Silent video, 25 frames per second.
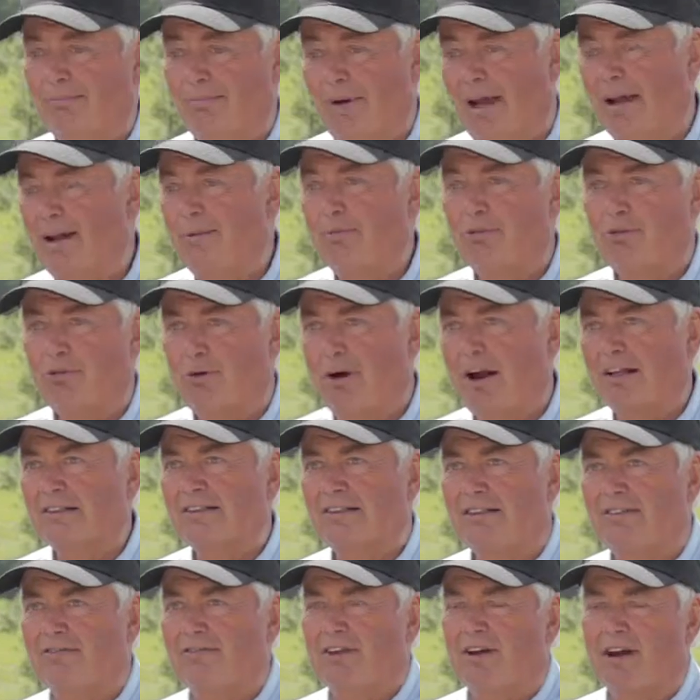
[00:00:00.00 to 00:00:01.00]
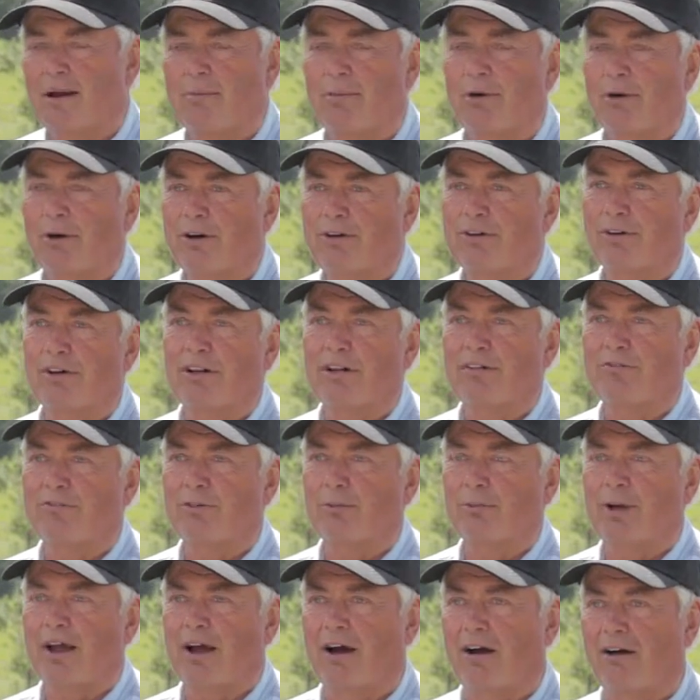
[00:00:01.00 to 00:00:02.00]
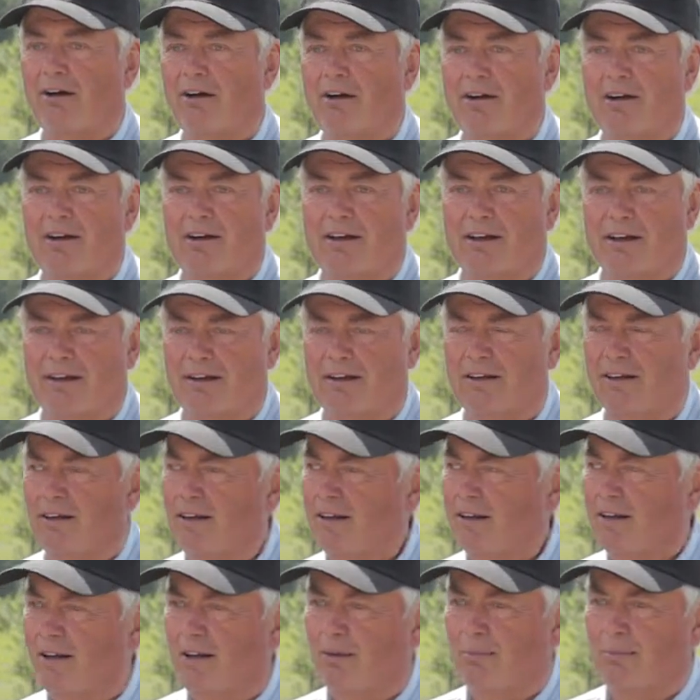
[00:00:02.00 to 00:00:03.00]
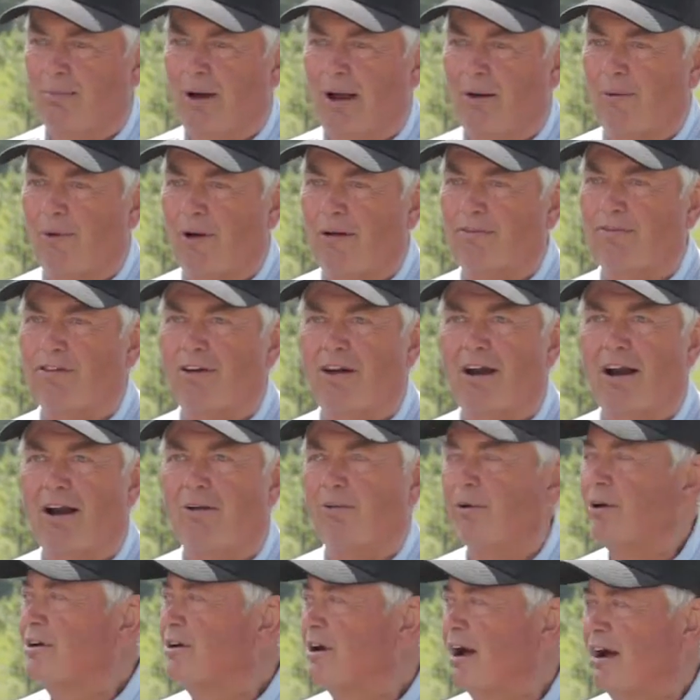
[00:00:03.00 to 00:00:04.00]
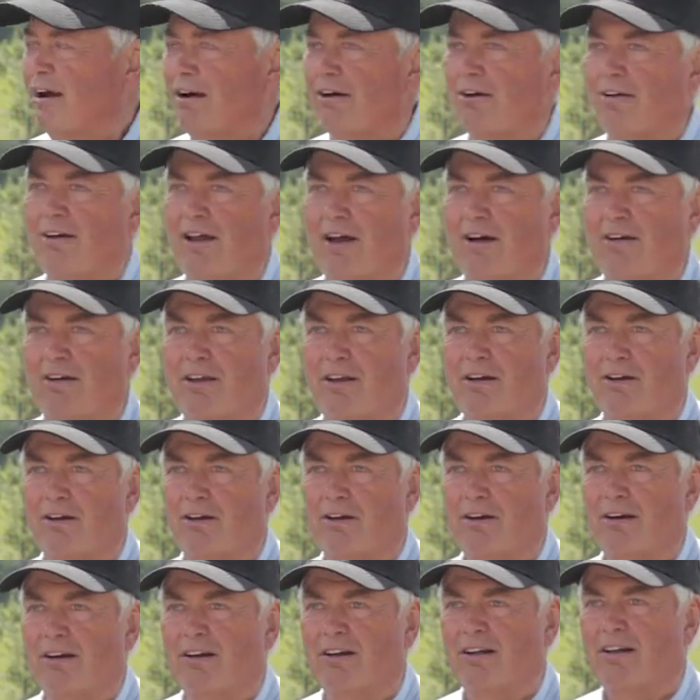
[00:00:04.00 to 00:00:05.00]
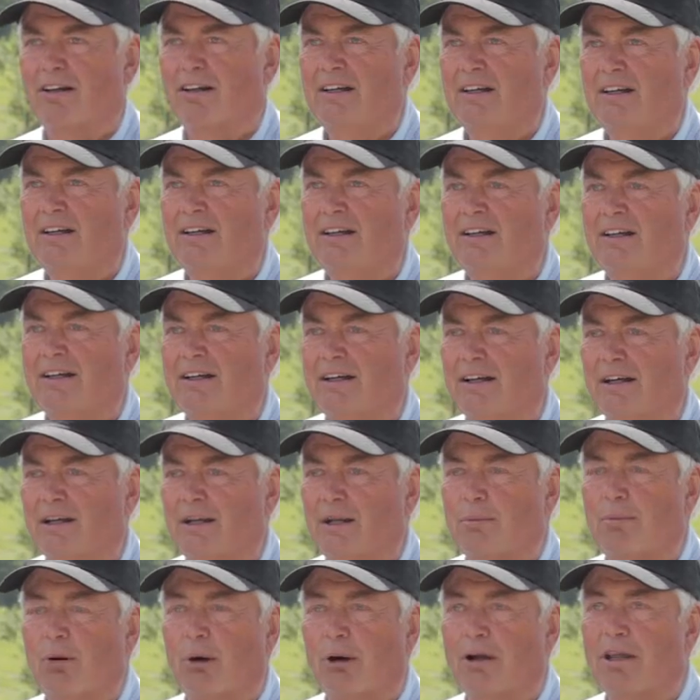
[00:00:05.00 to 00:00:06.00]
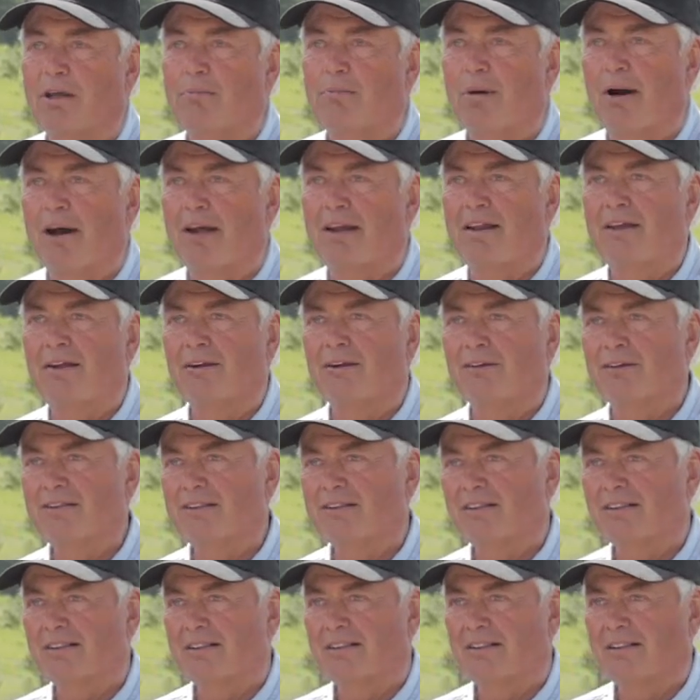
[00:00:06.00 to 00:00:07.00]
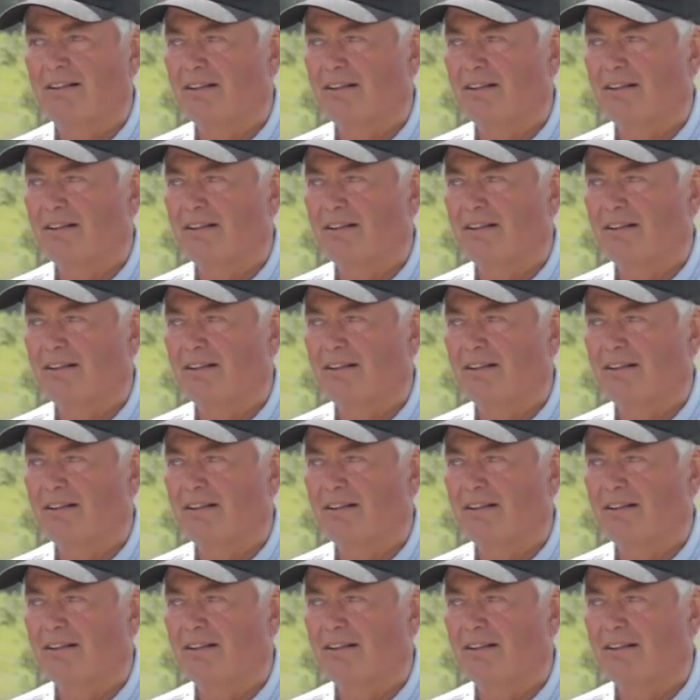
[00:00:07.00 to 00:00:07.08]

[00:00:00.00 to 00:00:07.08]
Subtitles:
My name is Ron Sifton. I'm originally from Calgary, and my wife and I retired down here in the Porcupine Hills.